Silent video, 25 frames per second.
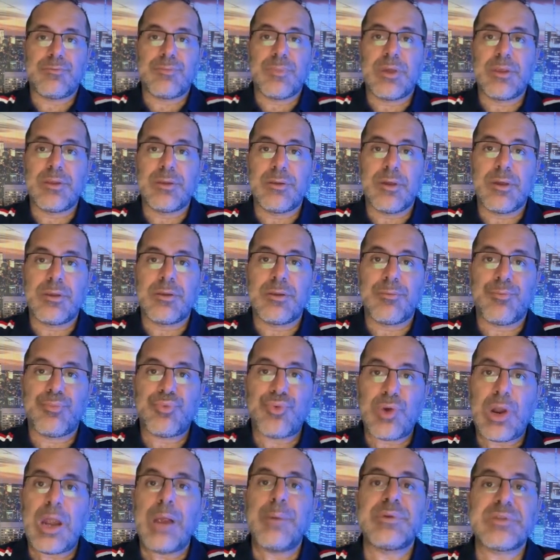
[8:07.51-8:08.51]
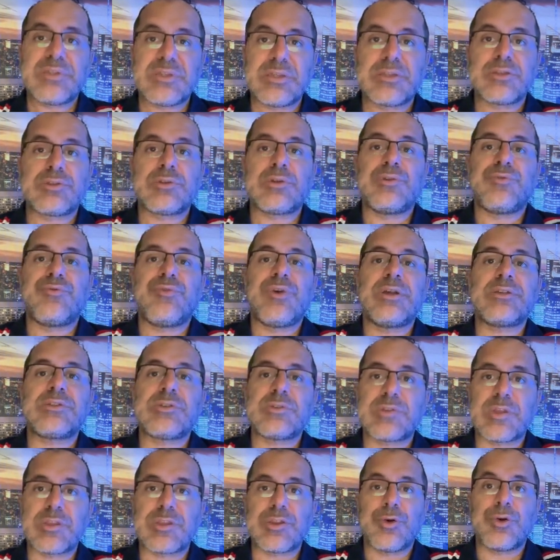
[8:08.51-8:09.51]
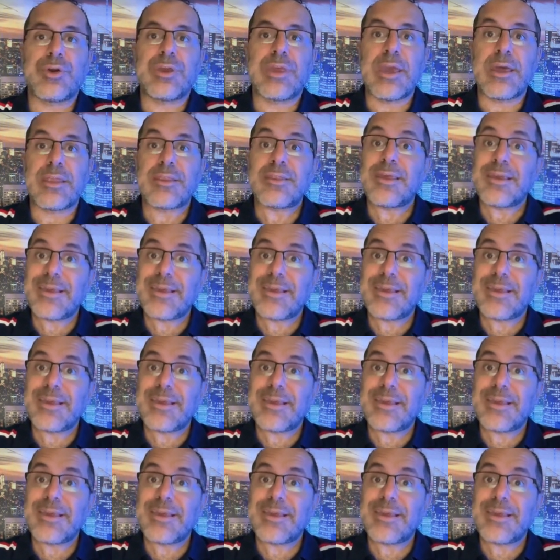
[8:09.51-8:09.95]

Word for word: and promising to investors that they'll get.